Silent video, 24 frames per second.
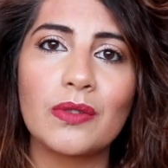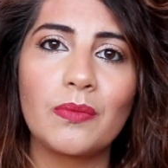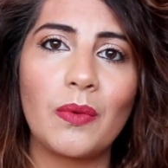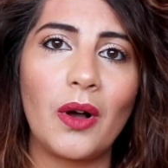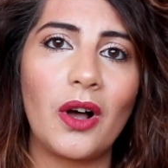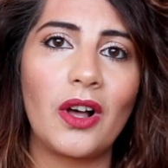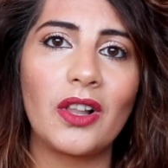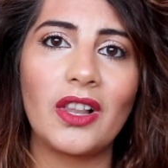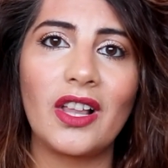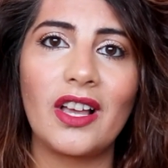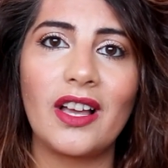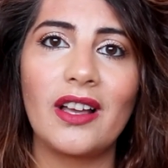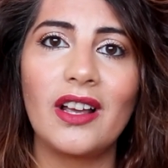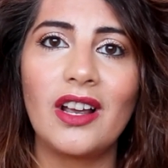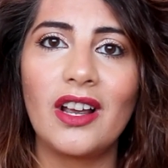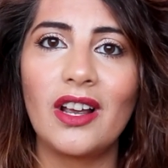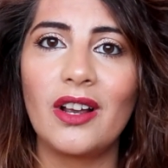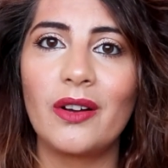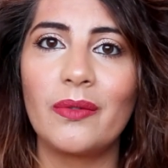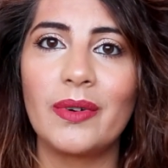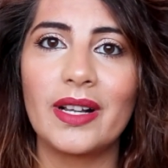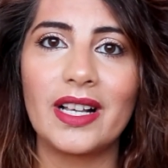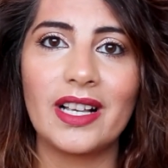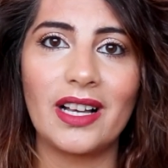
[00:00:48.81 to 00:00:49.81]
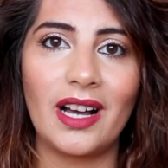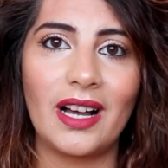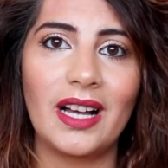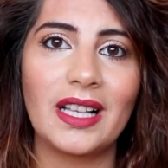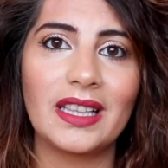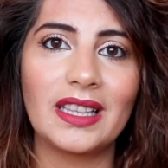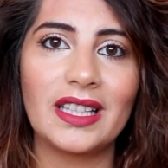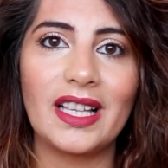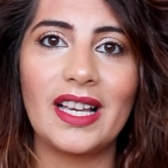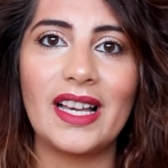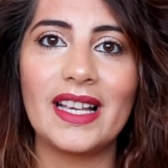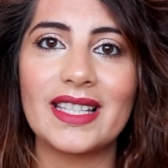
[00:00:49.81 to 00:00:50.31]
smaller
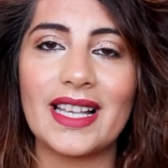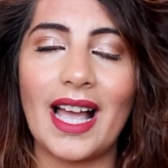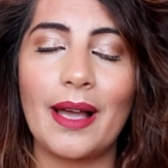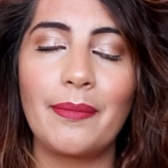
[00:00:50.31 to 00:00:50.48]
regardless.